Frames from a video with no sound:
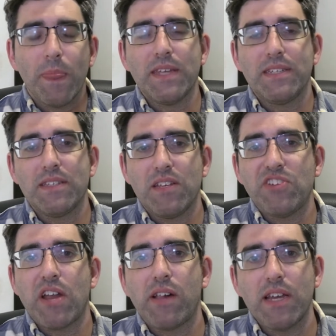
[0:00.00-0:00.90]
this is a
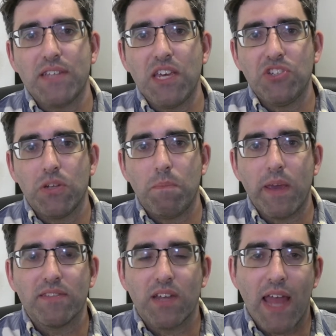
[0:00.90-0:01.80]
generalization
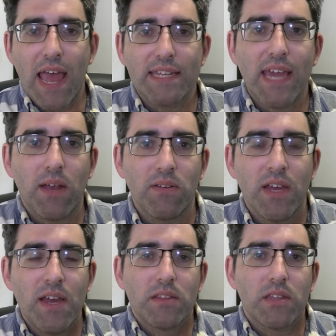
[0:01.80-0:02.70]
based on headcount,
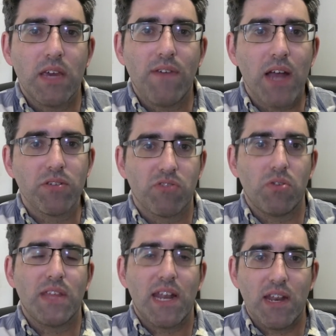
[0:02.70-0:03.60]
that they've
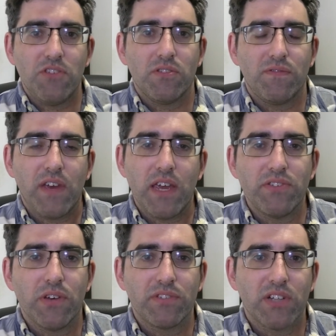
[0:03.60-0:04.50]
outgrown that initial
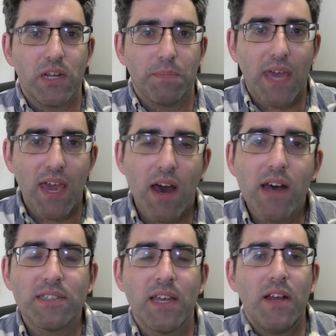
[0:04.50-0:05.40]
phase of startup
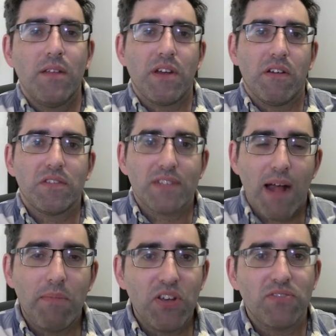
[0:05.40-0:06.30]
chaos. They're
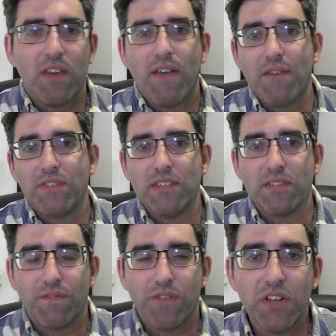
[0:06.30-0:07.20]
established, they have
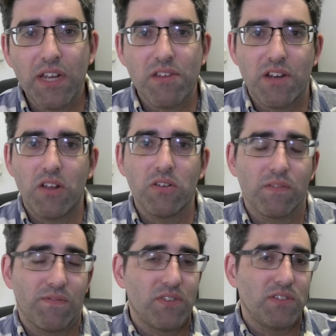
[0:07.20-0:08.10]
decent funding, they're not
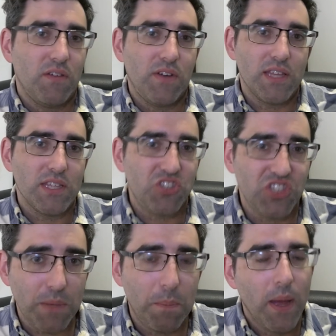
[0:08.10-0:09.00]
looking for stuff on the
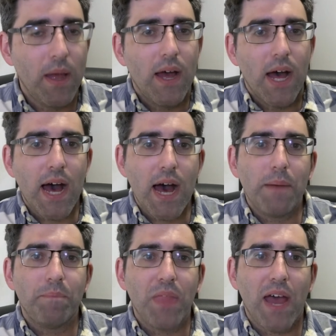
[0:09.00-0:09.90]
cheap.
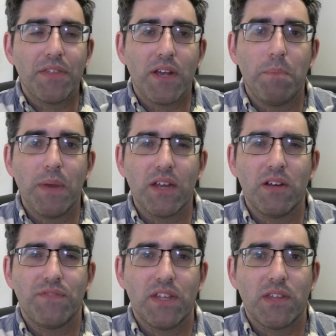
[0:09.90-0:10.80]
And they're big
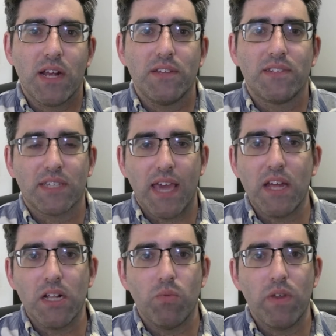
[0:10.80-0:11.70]
enough that there is
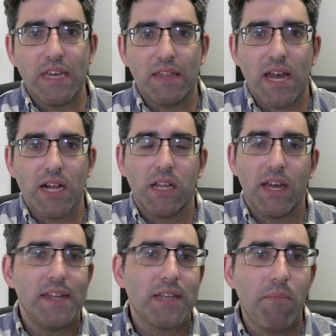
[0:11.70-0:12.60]
scale within that
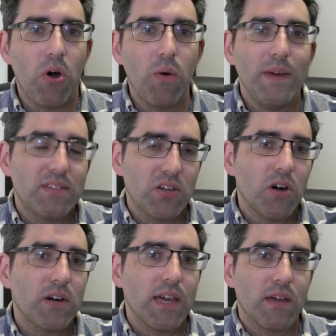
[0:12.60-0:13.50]
client. I'm always
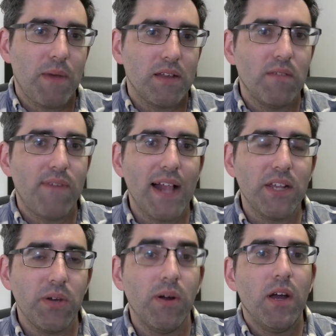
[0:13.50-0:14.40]
talking about the
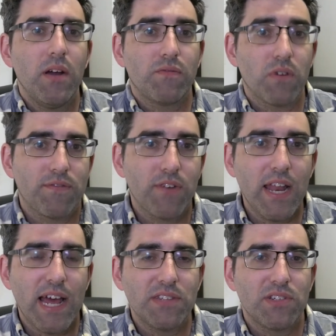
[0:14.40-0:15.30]
value for
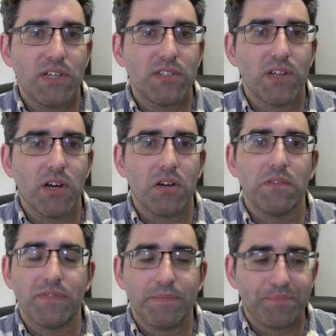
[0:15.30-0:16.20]
freelancers
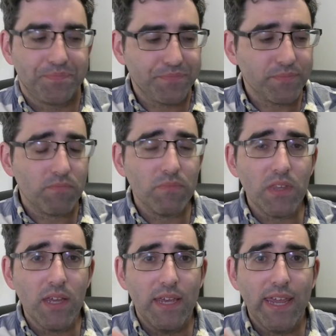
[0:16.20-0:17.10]
of
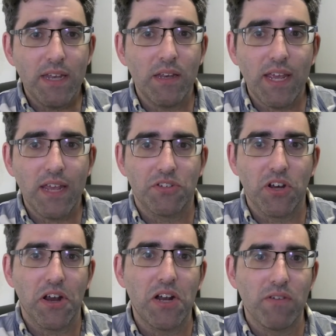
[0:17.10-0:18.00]

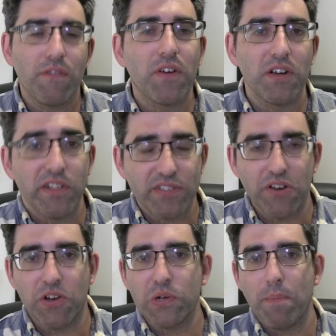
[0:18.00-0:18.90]
internal referrals. I
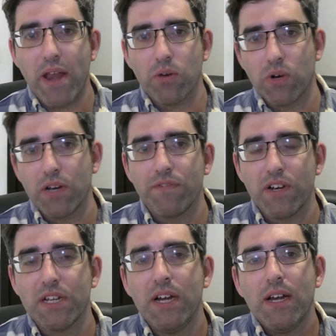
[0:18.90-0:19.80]
don't know a better word
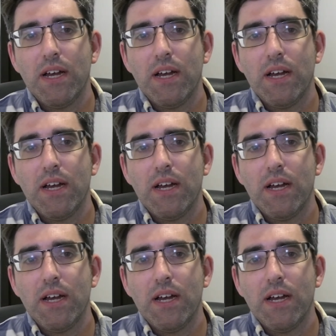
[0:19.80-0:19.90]
for it.